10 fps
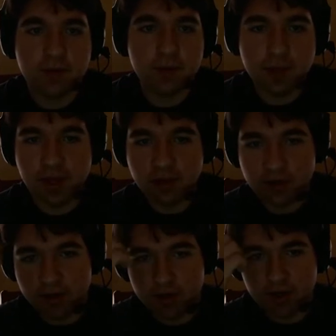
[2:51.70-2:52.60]
two mail
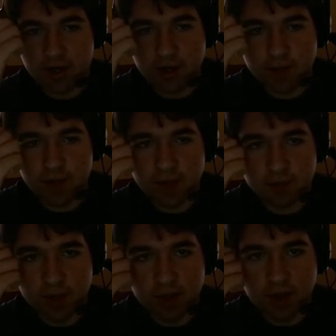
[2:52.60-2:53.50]
things right here. I might
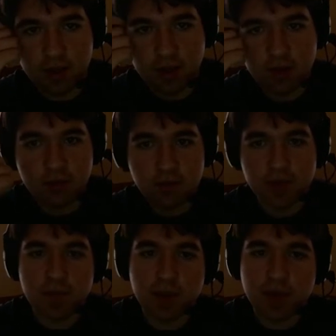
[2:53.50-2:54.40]
as well
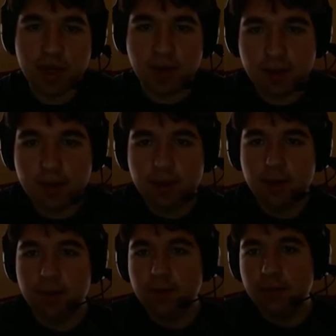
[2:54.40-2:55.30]
read my mail.
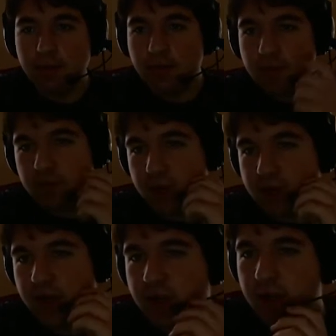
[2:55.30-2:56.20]
Ooh, free
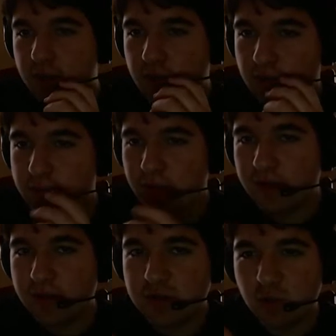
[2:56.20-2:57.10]
money.
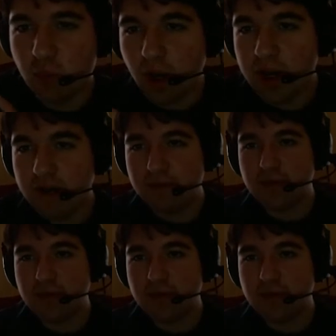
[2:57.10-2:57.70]
Message 1 of